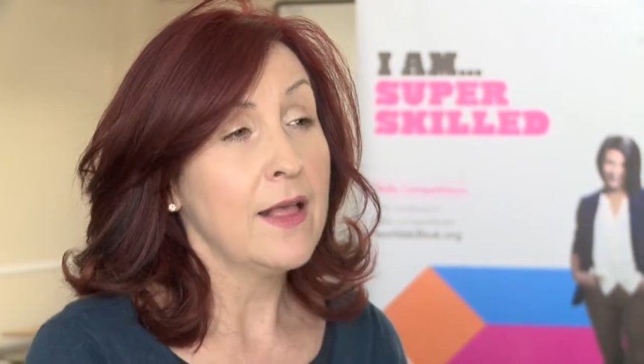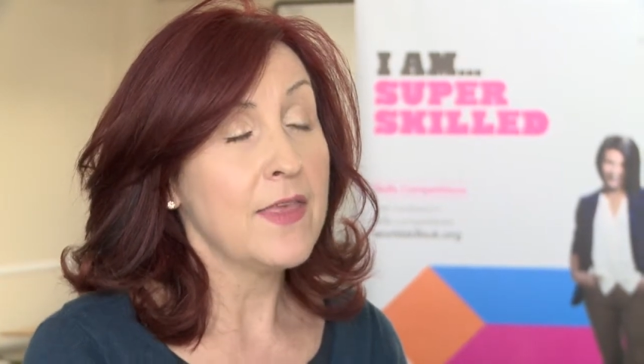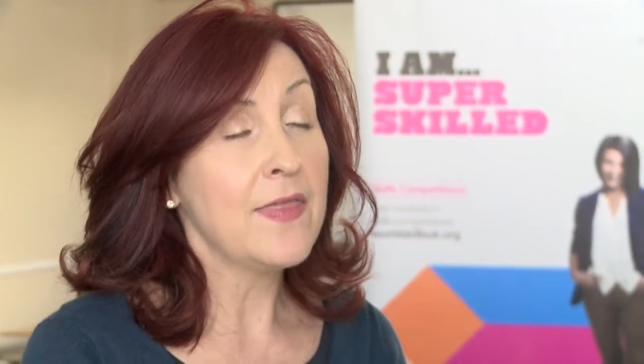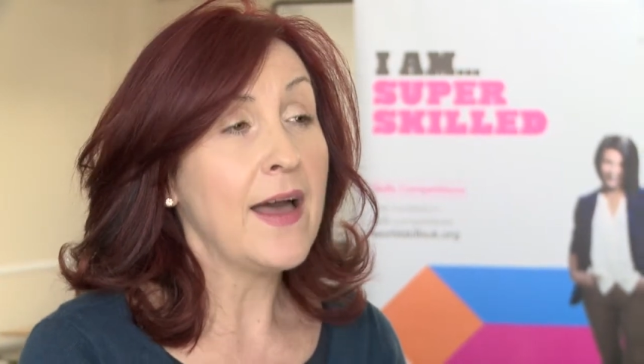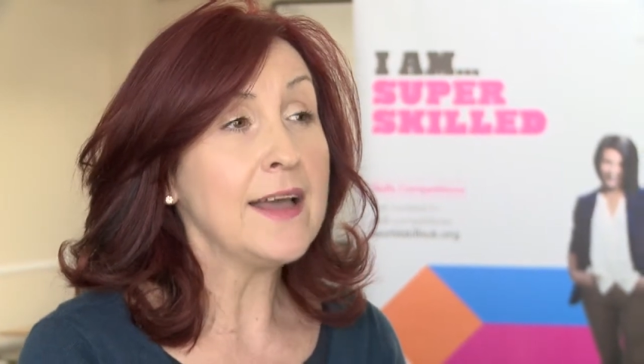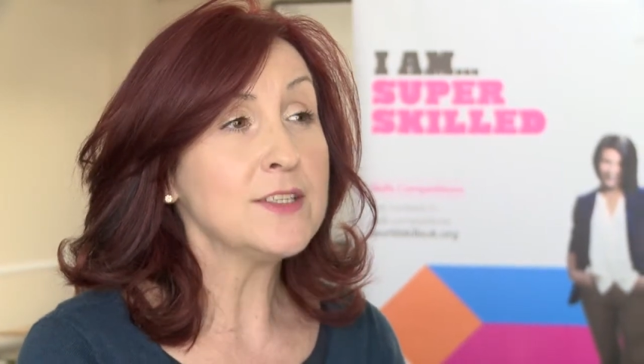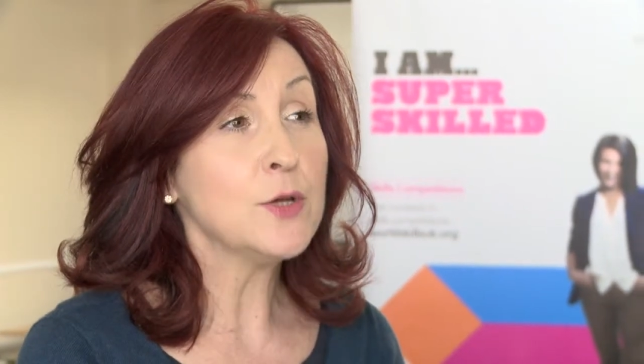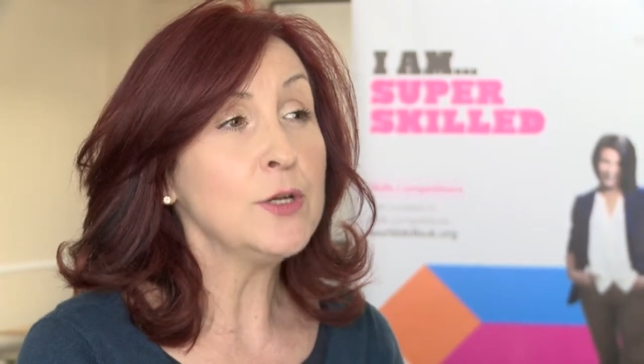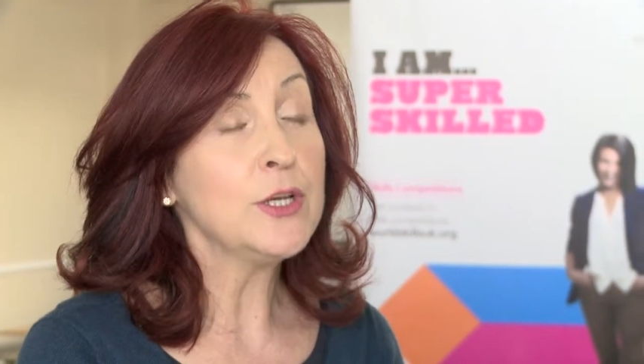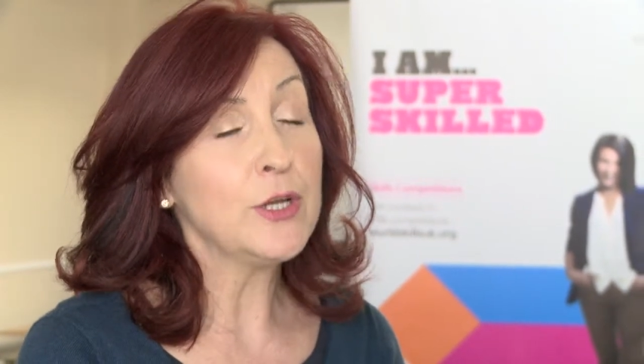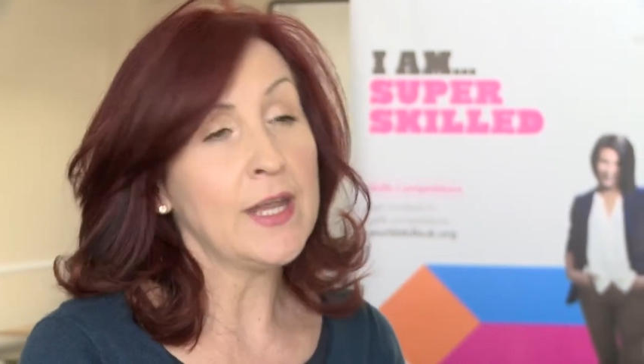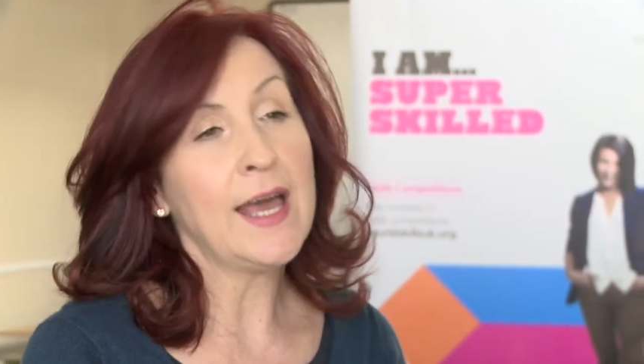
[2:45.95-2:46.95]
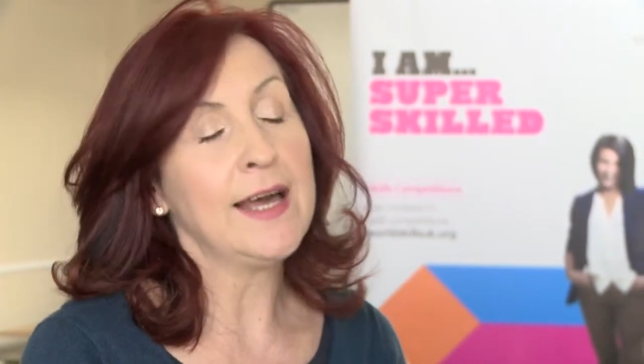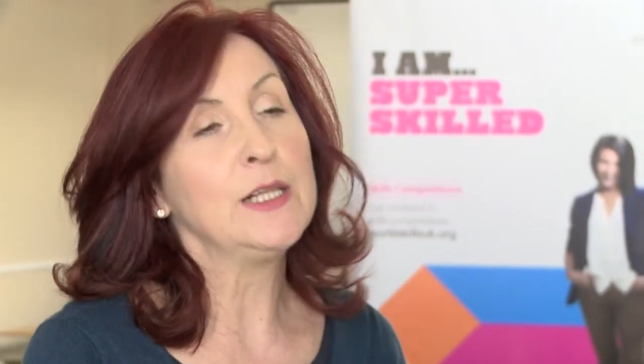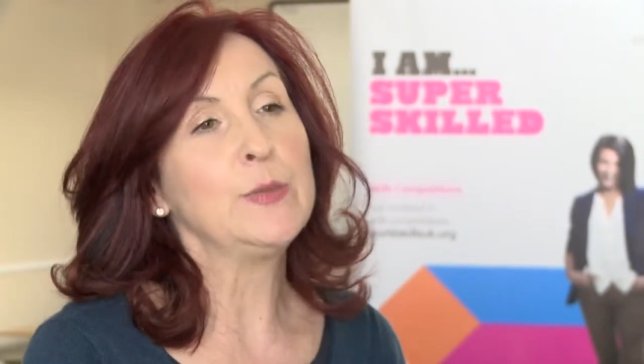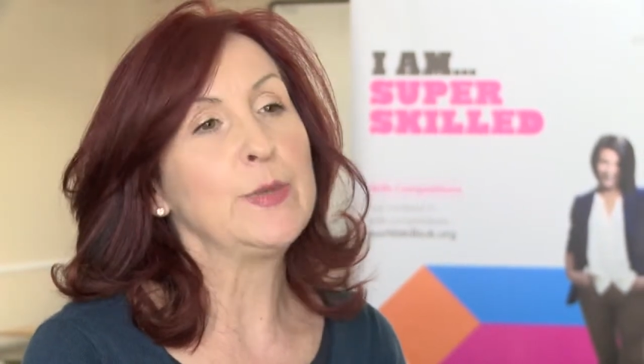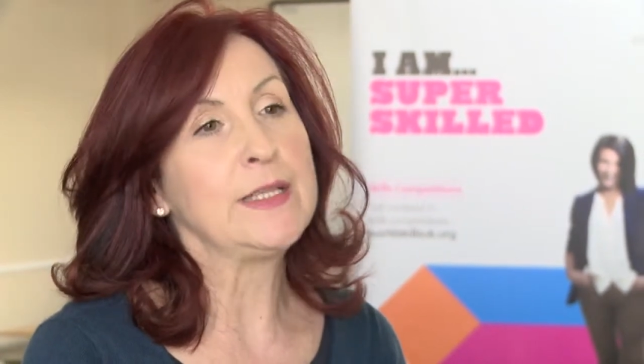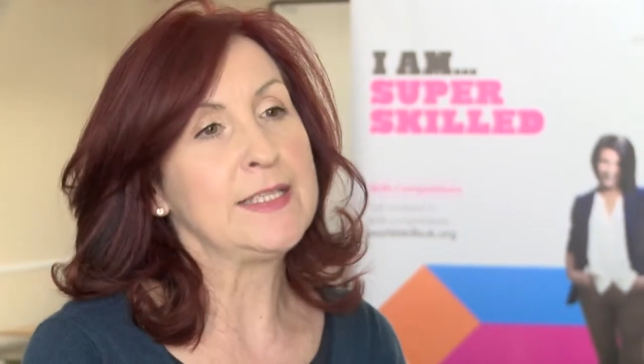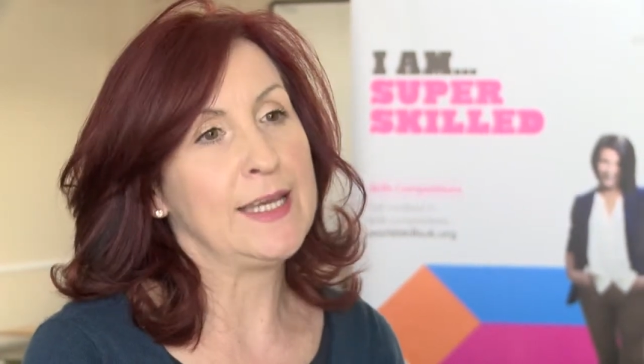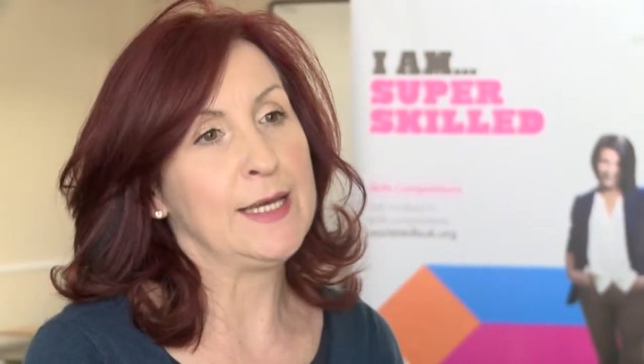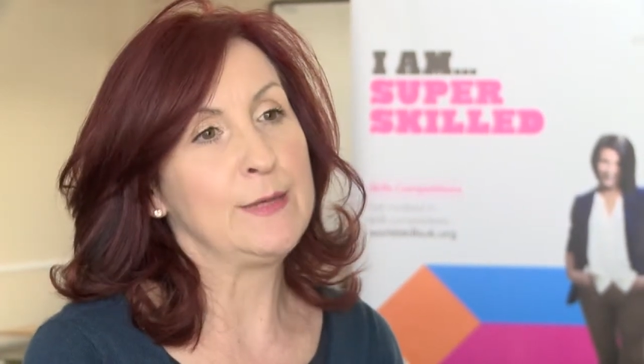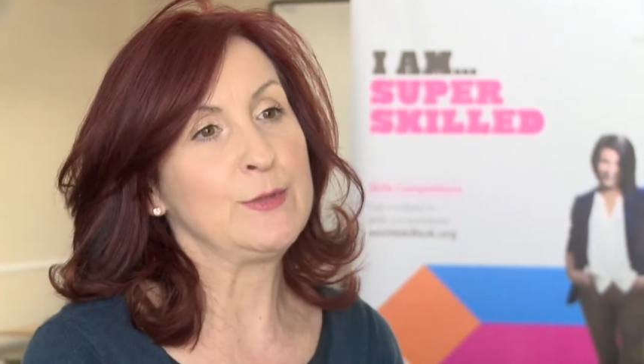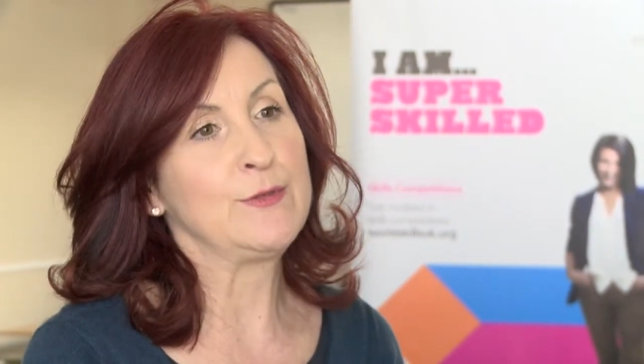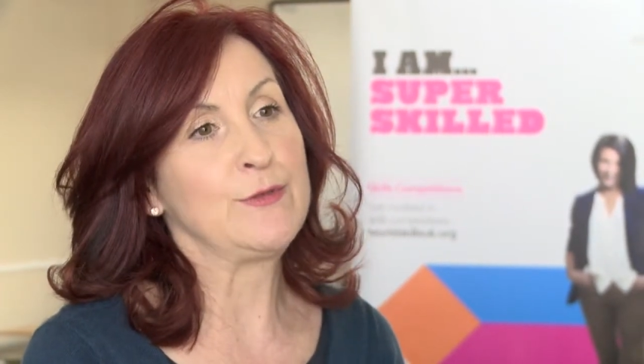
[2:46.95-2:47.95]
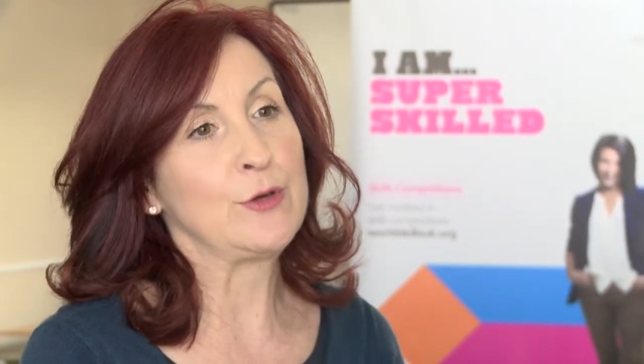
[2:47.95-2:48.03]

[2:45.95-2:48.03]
then that is only going to help in terms of